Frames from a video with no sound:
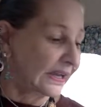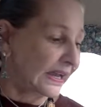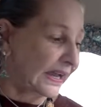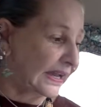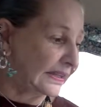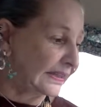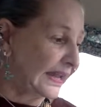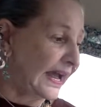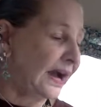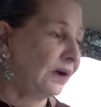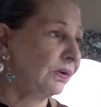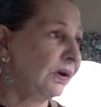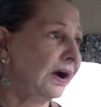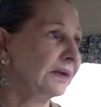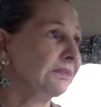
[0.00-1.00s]
And
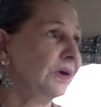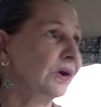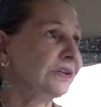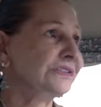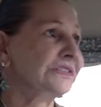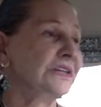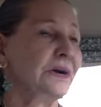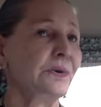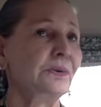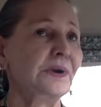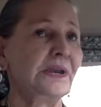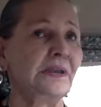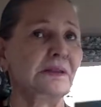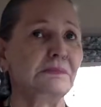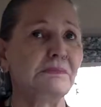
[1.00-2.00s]
now I'm also
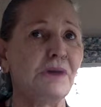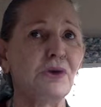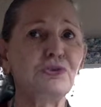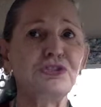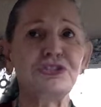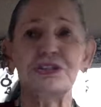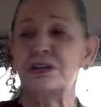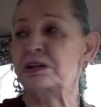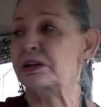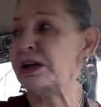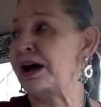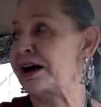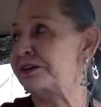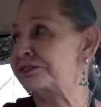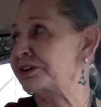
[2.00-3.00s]
in motion
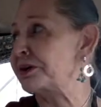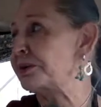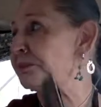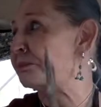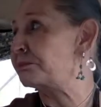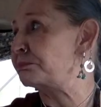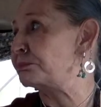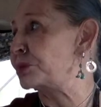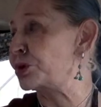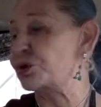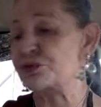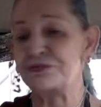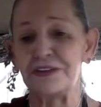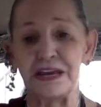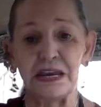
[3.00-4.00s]
of
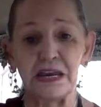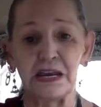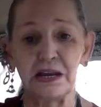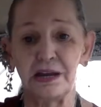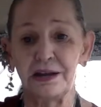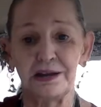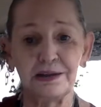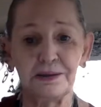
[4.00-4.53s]
moving